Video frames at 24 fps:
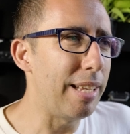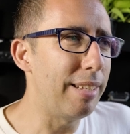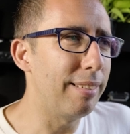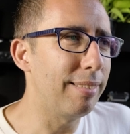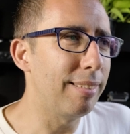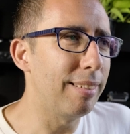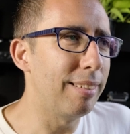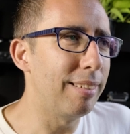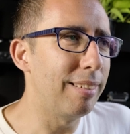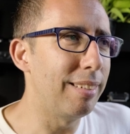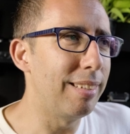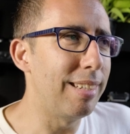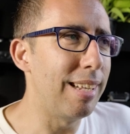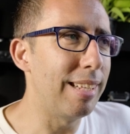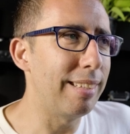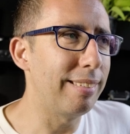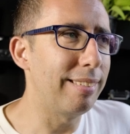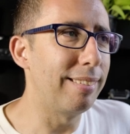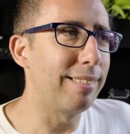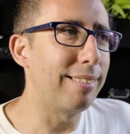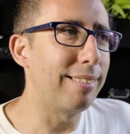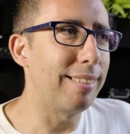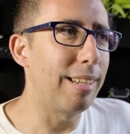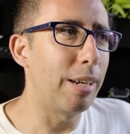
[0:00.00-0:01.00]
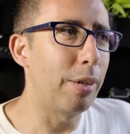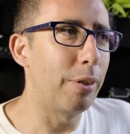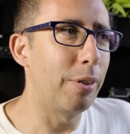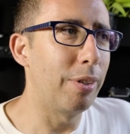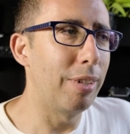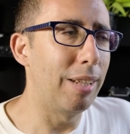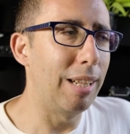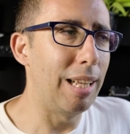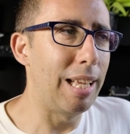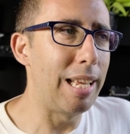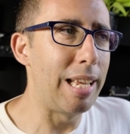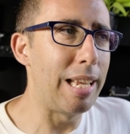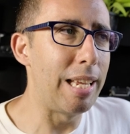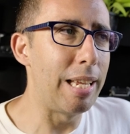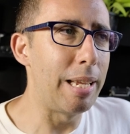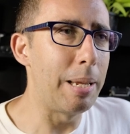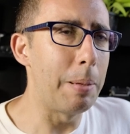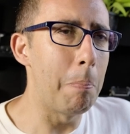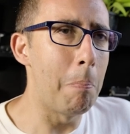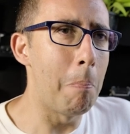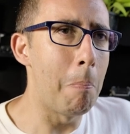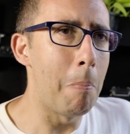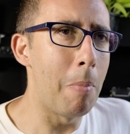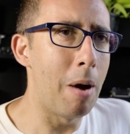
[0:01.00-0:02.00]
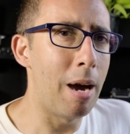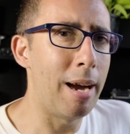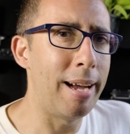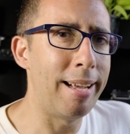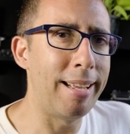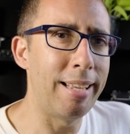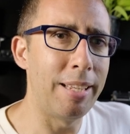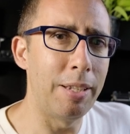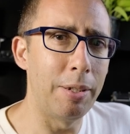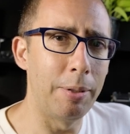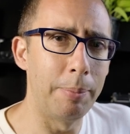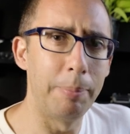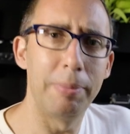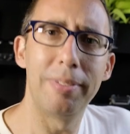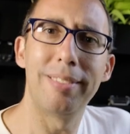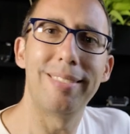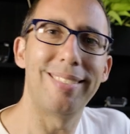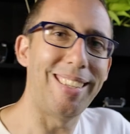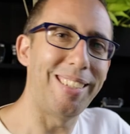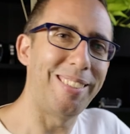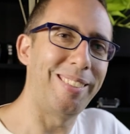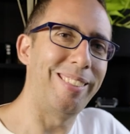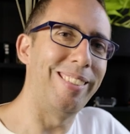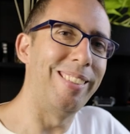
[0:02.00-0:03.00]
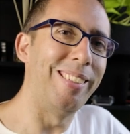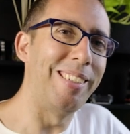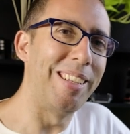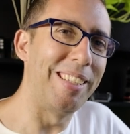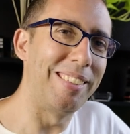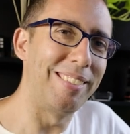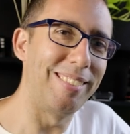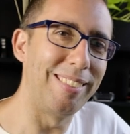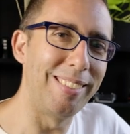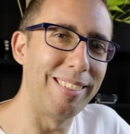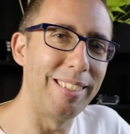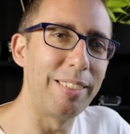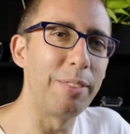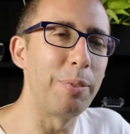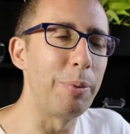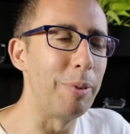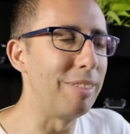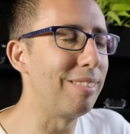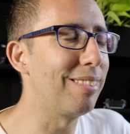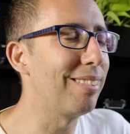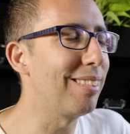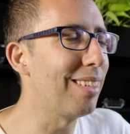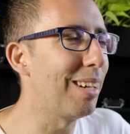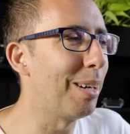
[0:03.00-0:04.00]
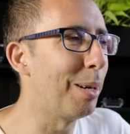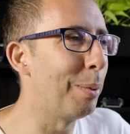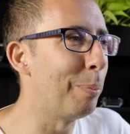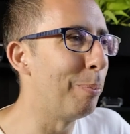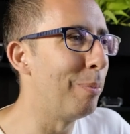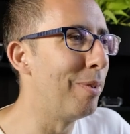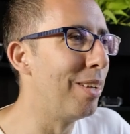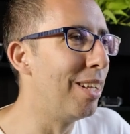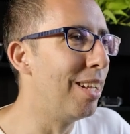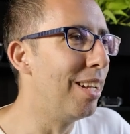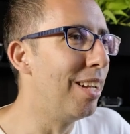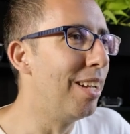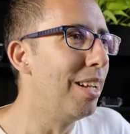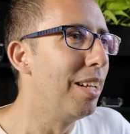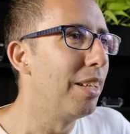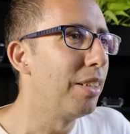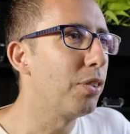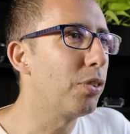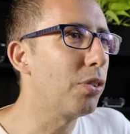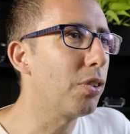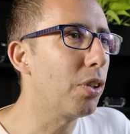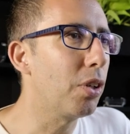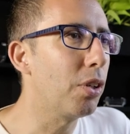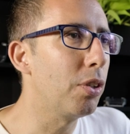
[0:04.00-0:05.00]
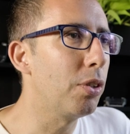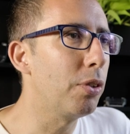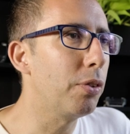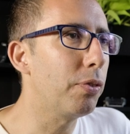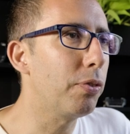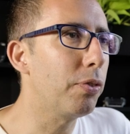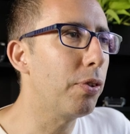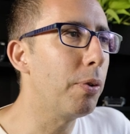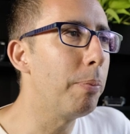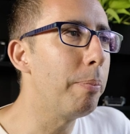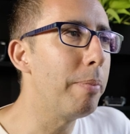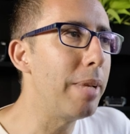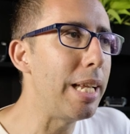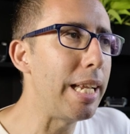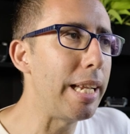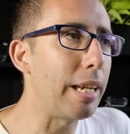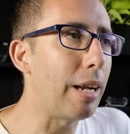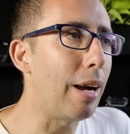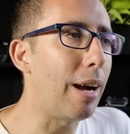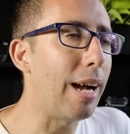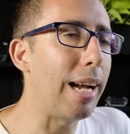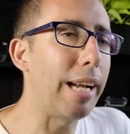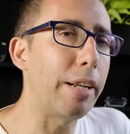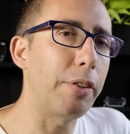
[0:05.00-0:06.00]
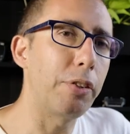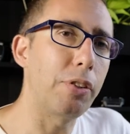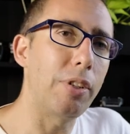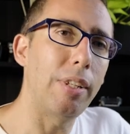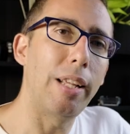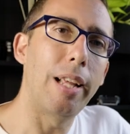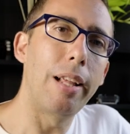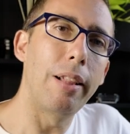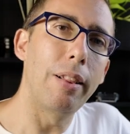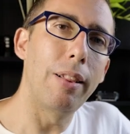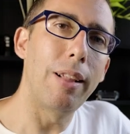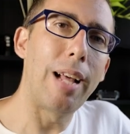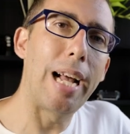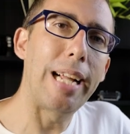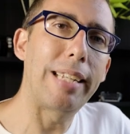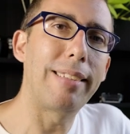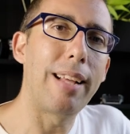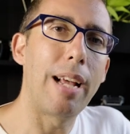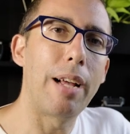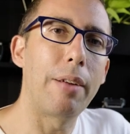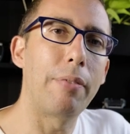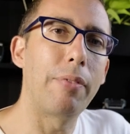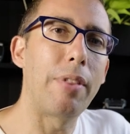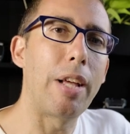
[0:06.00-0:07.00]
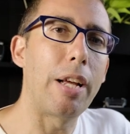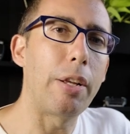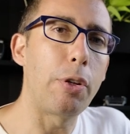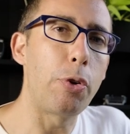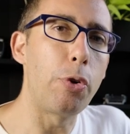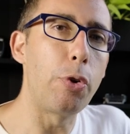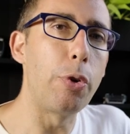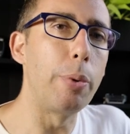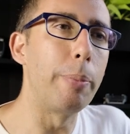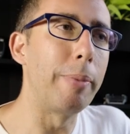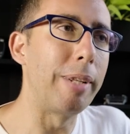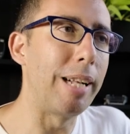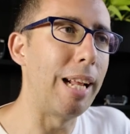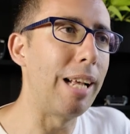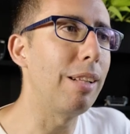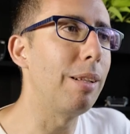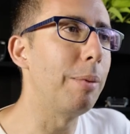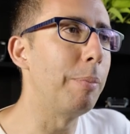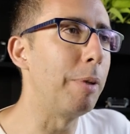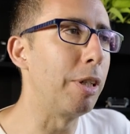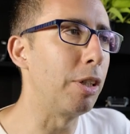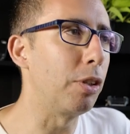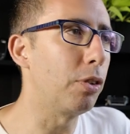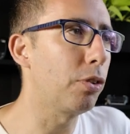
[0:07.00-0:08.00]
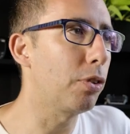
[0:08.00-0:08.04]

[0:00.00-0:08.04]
isn't necessarily my obsession as it is with some. So for me, I actually like to have that human element.